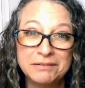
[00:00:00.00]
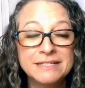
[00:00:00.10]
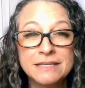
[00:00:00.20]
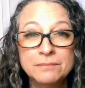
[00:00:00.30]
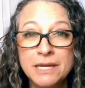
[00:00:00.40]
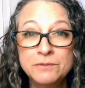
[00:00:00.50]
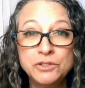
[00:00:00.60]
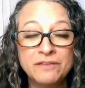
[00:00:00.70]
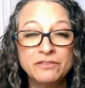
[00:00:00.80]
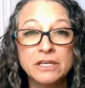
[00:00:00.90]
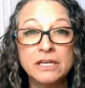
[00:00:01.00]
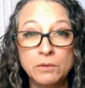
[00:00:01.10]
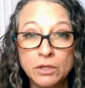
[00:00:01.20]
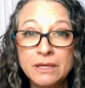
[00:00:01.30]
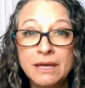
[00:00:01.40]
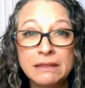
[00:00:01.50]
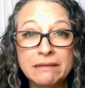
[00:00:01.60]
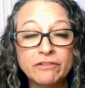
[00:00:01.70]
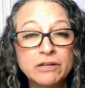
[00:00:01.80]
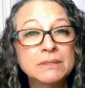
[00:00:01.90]
Sometimes you have to communicate
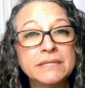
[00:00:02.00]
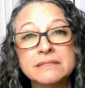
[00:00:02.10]
them verbally,